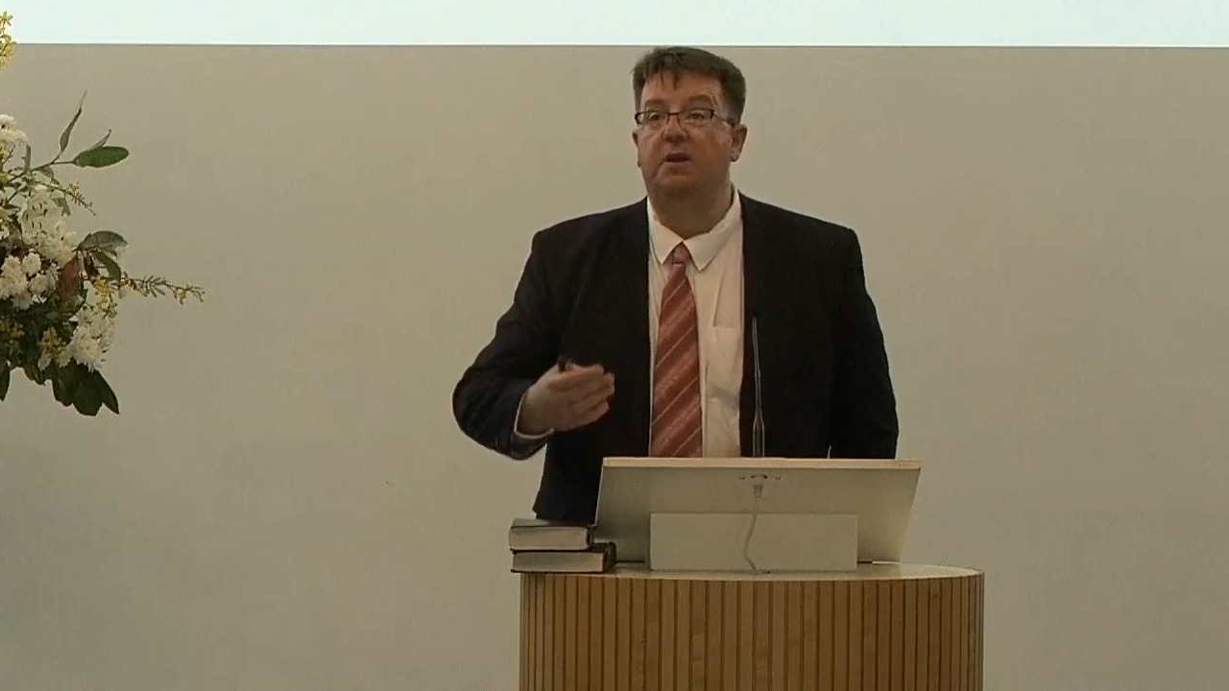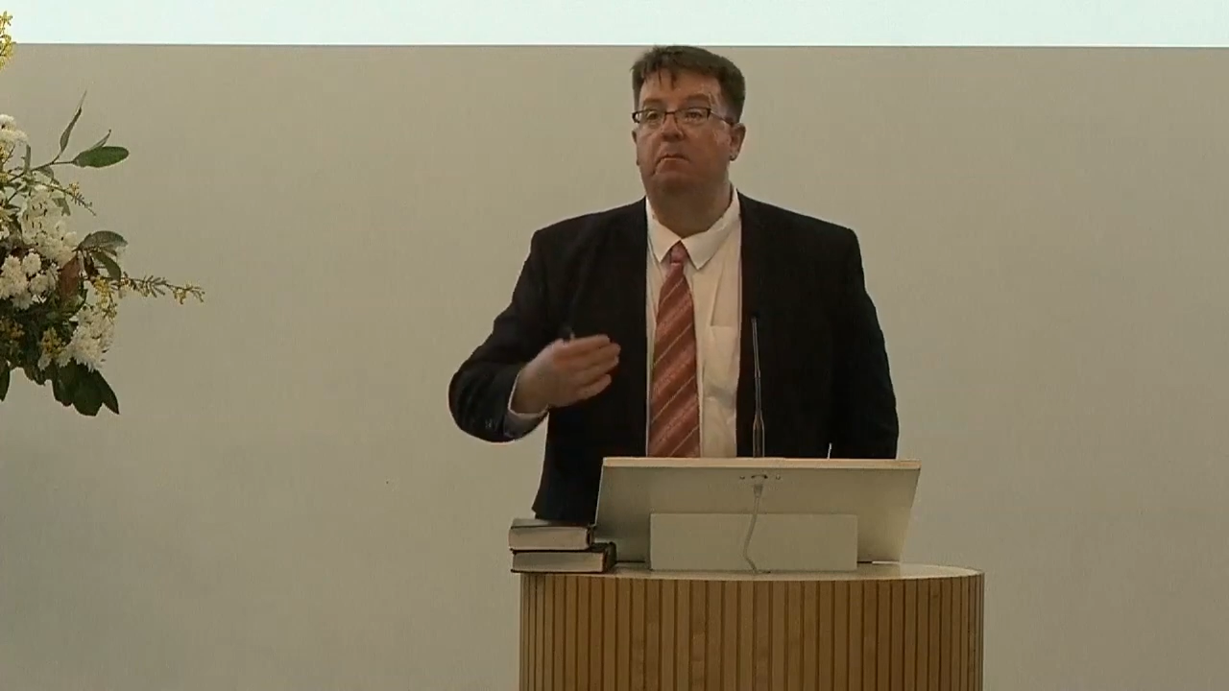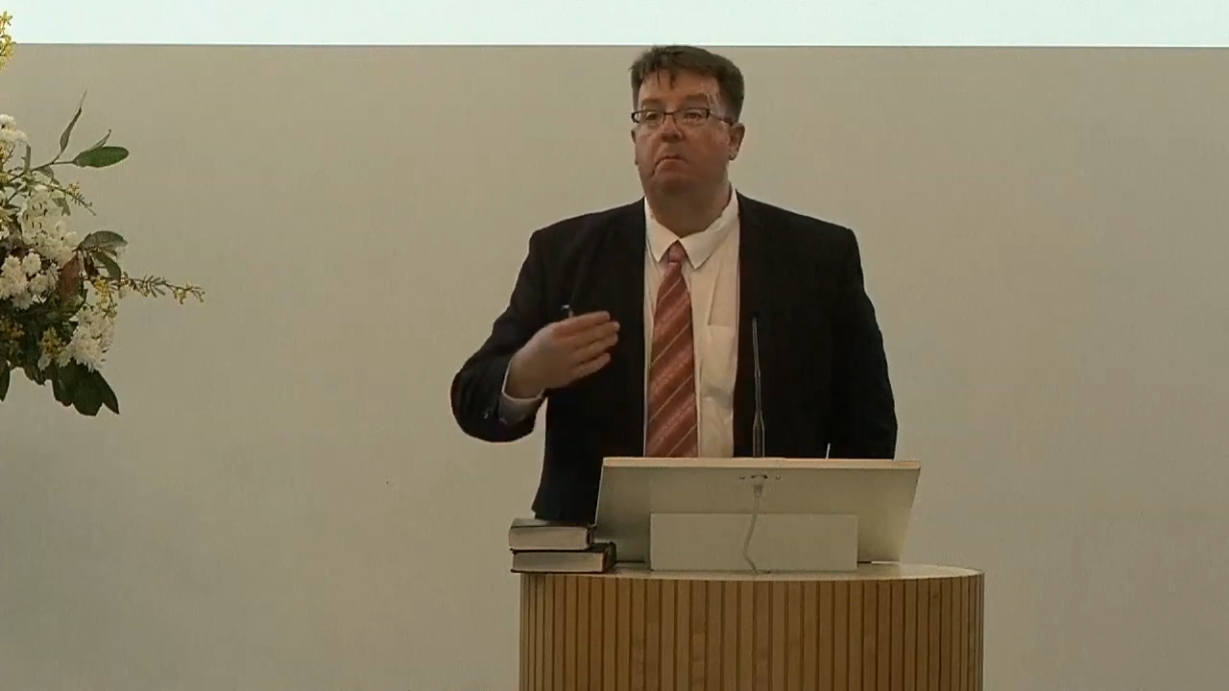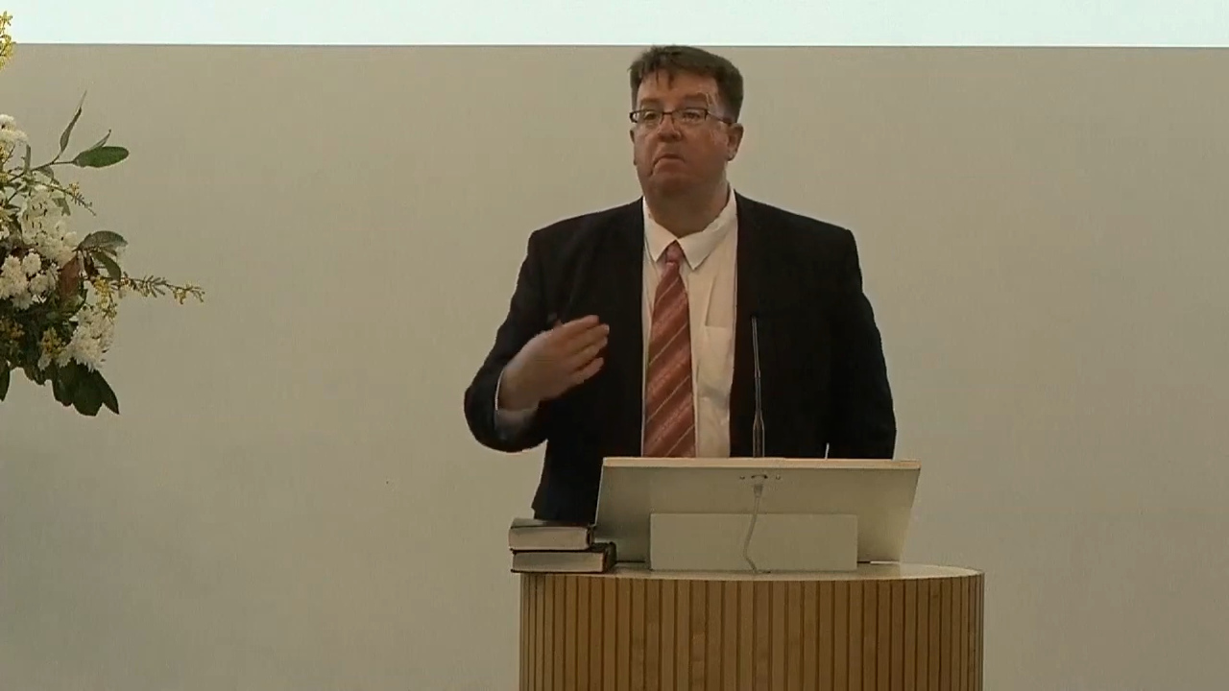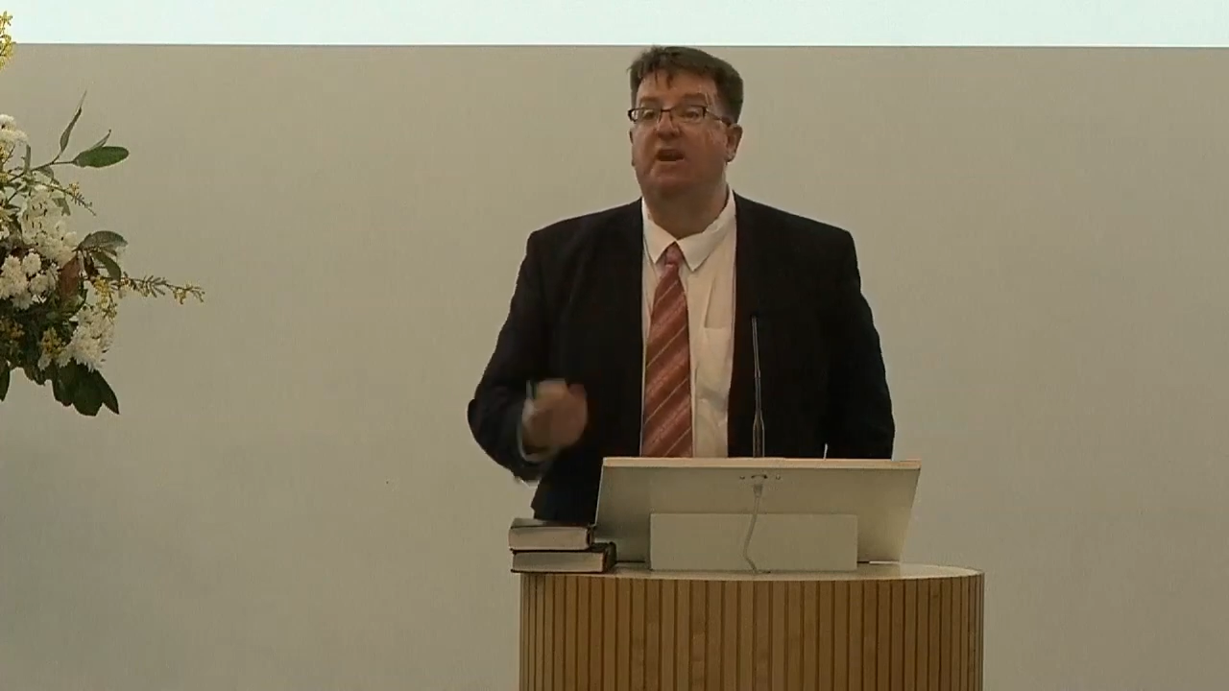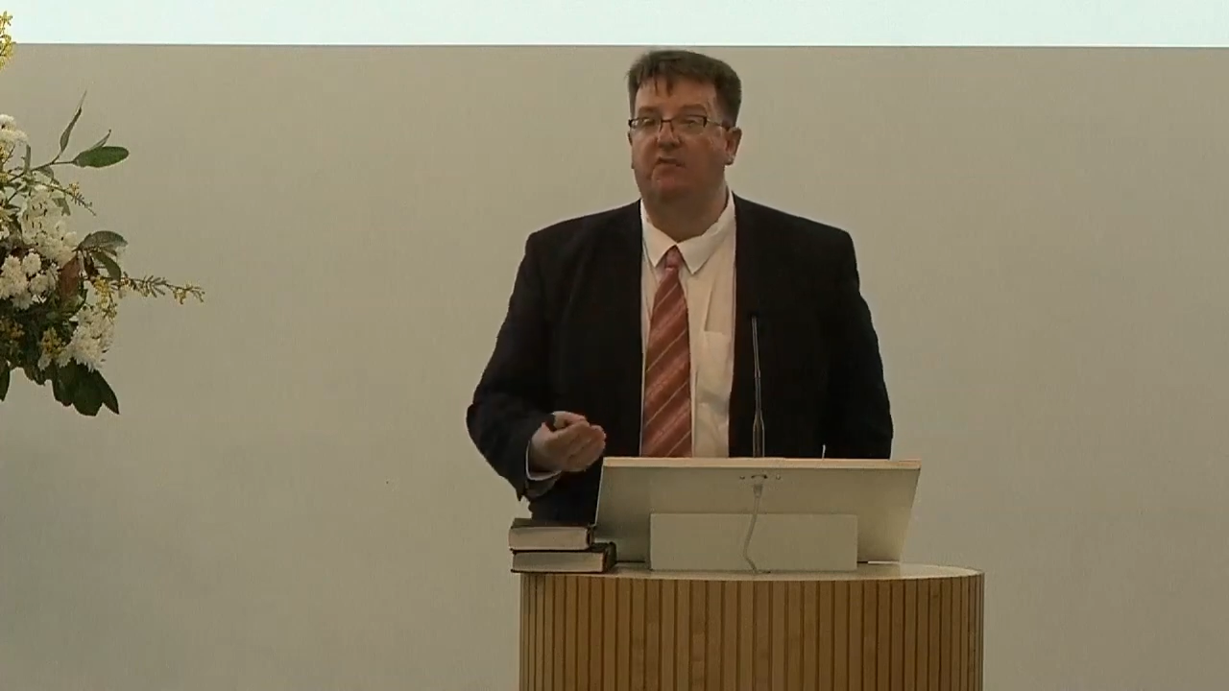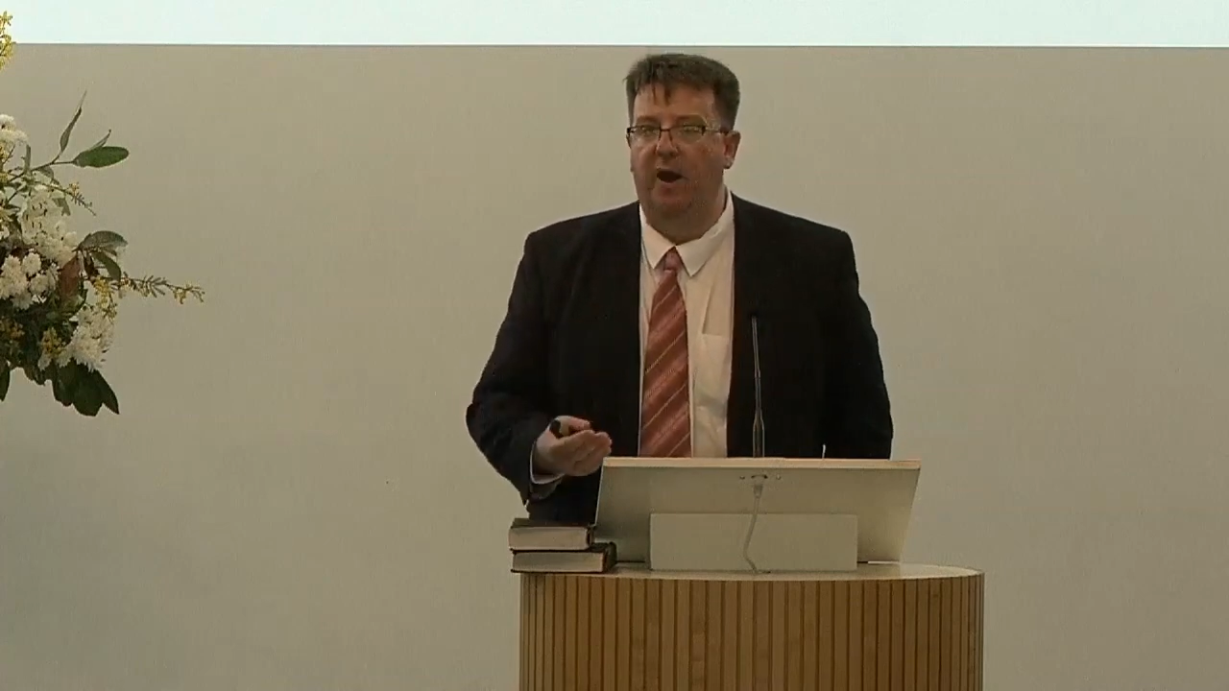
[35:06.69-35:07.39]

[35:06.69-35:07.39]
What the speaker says: mikveh.